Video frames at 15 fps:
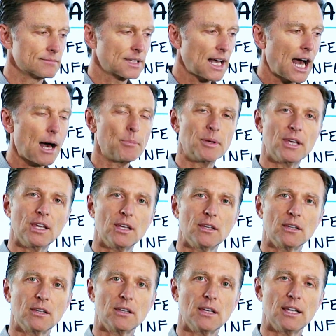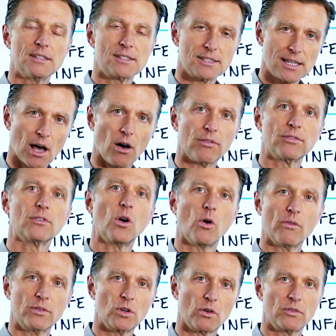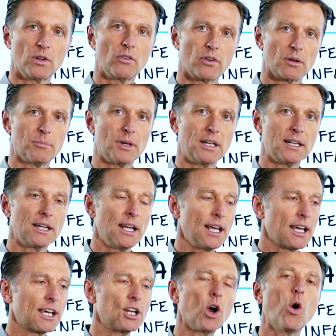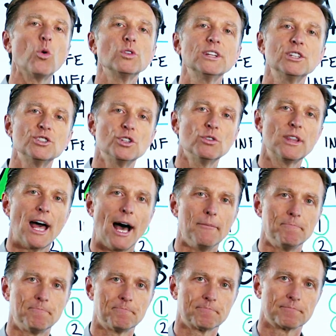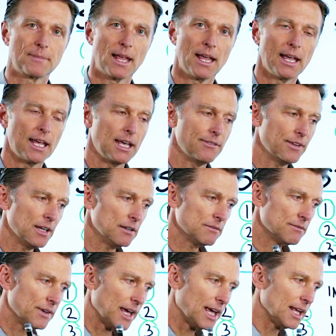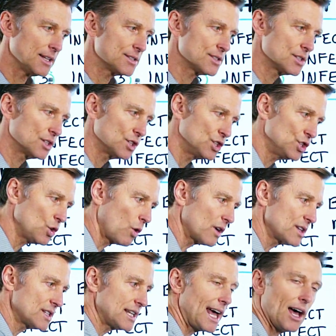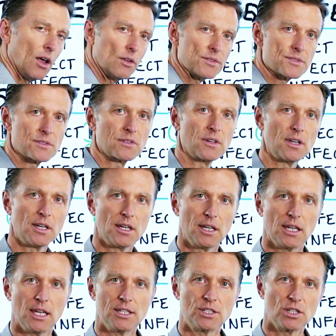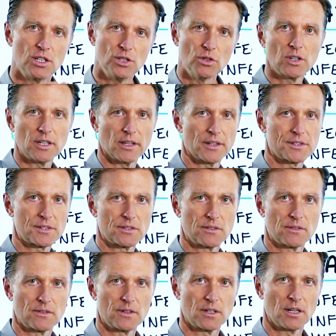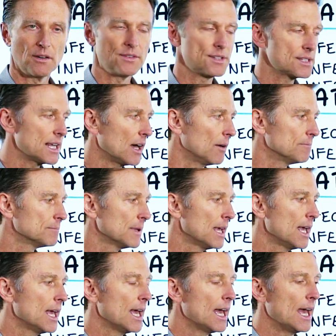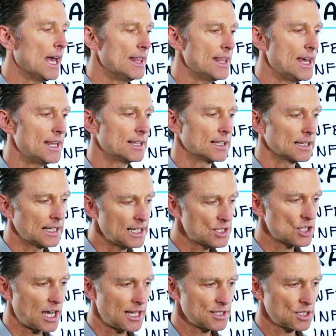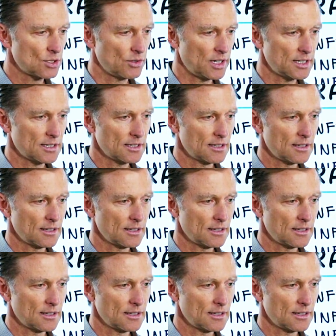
copy itself over and over and over. But it can only do that if it invades your cells into the nucleus of the cell and then leech onto it,